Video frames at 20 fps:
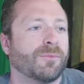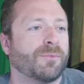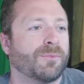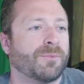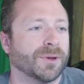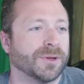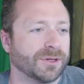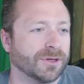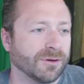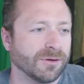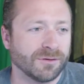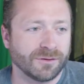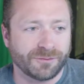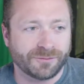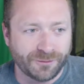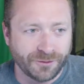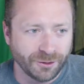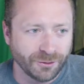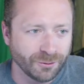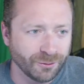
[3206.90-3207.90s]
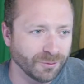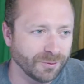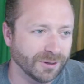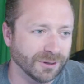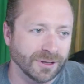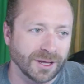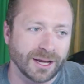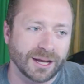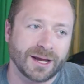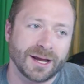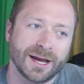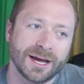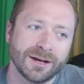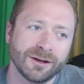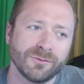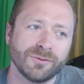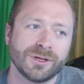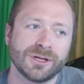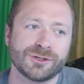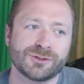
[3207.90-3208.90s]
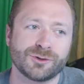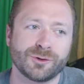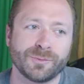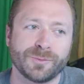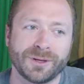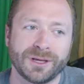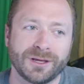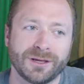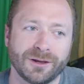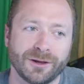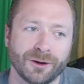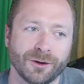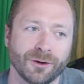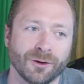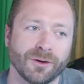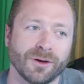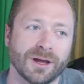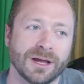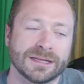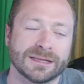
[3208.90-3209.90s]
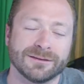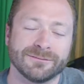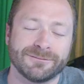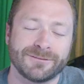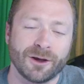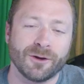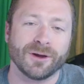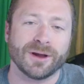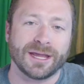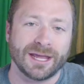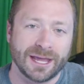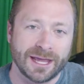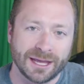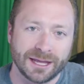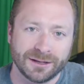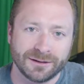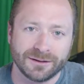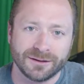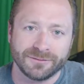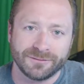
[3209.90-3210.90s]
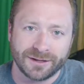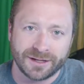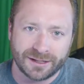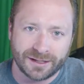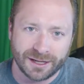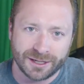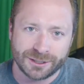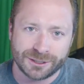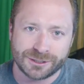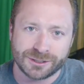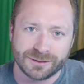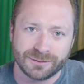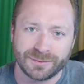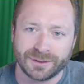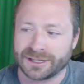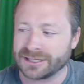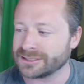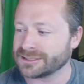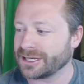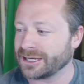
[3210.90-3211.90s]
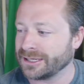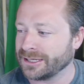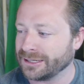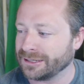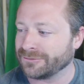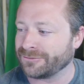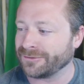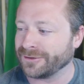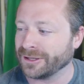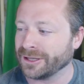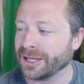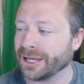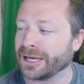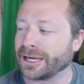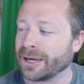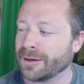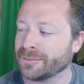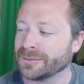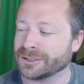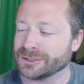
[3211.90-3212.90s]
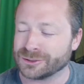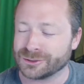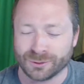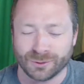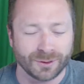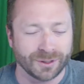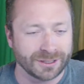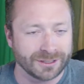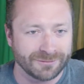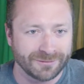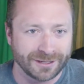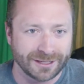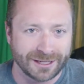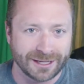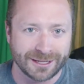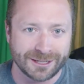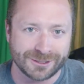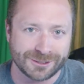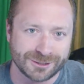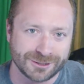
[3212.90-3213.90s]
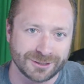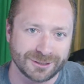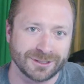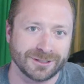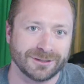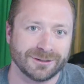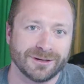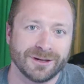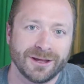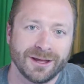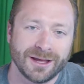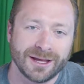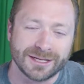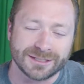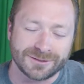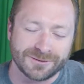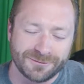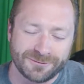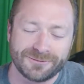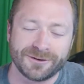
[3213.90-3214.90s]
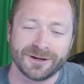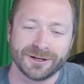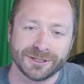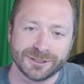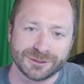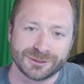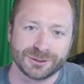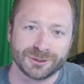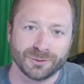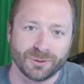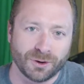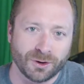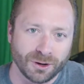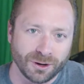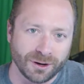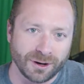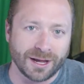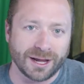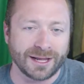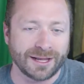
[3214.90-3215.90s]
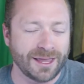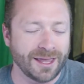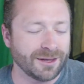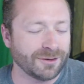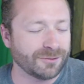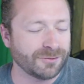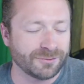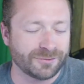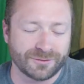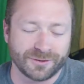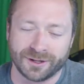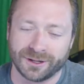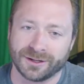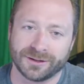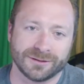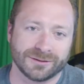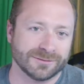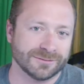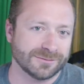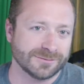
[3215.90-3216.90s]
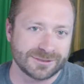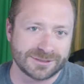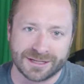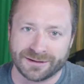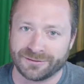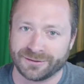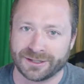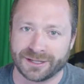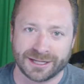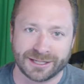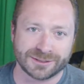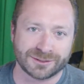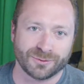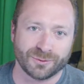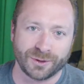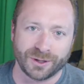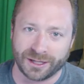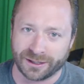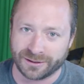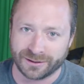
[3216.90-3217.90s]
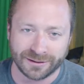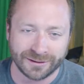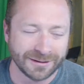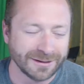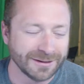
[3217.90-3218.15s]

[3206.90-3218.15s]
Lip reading: But there are a few where you're like, I don't need you to be here at the very end of the vacation because I need to feel like I'm enjoying the vacation. And as fun as you are, I can't do fun 7 days a week.